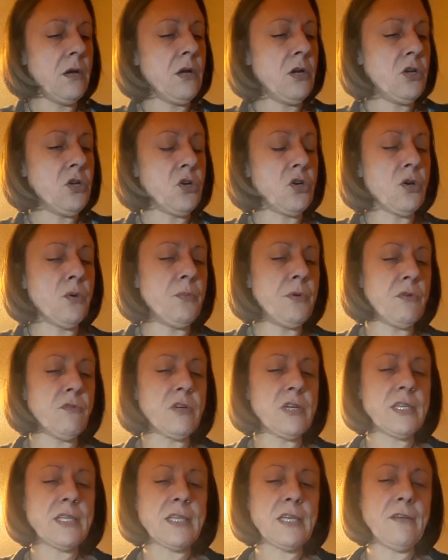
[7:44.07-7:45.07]
you could be
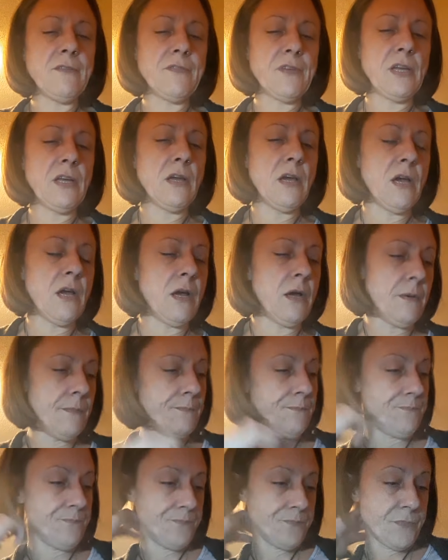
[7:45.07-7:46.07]

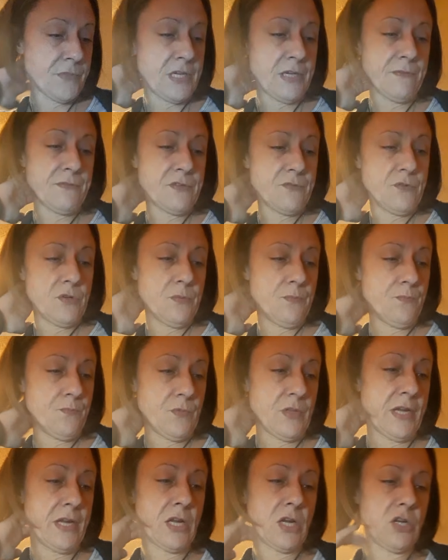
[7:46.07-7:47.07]
receiving gifts
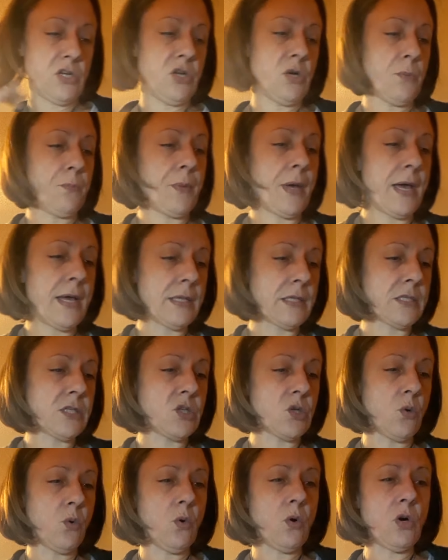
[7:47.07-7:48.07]
from like your
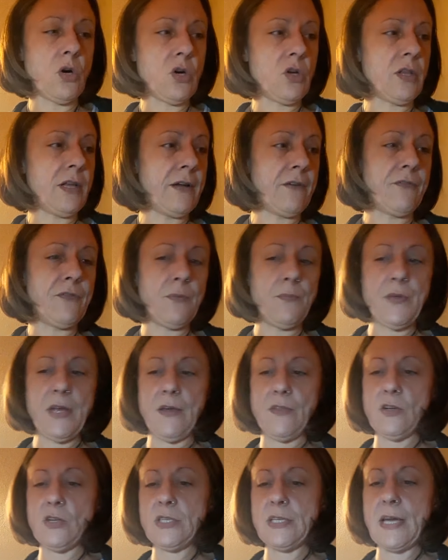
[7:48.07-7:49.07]
pets or like from the
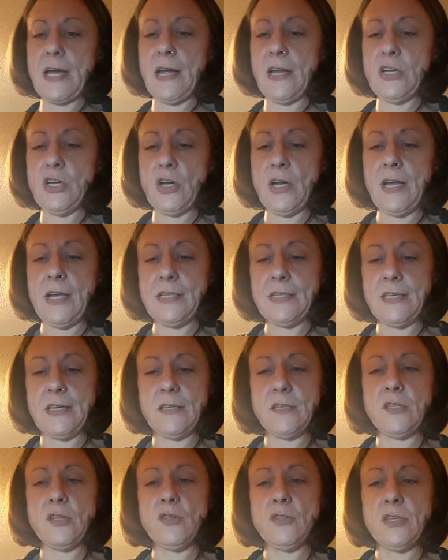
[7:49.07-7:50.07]
other side. Your
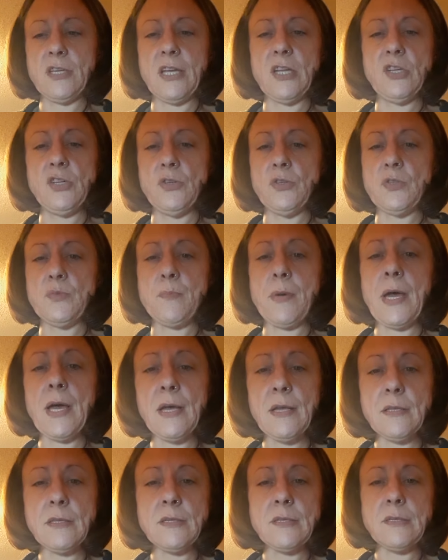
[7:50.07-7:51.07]
ancestors can use
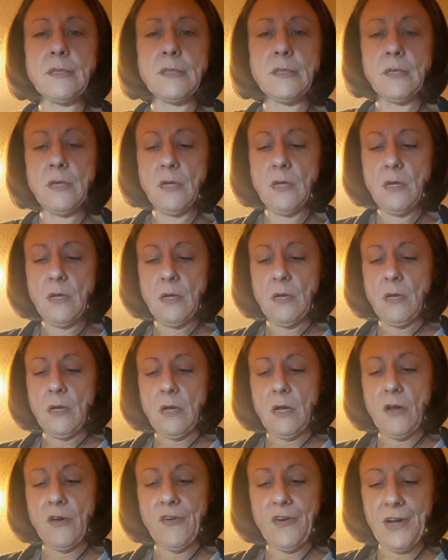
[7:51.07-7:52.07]
pets.
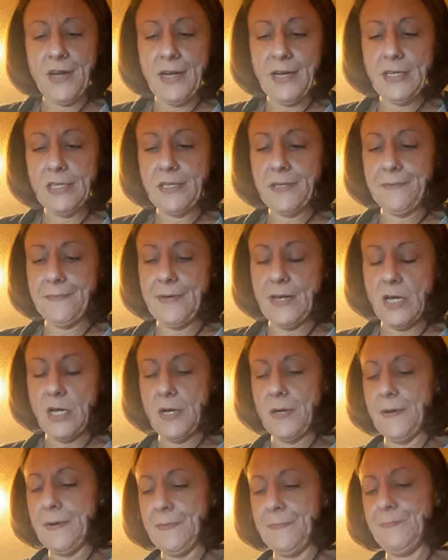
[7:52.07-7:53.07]
All right,
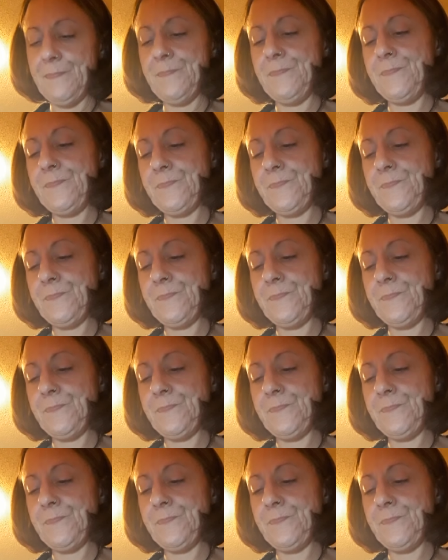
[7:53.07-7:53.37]
doesn't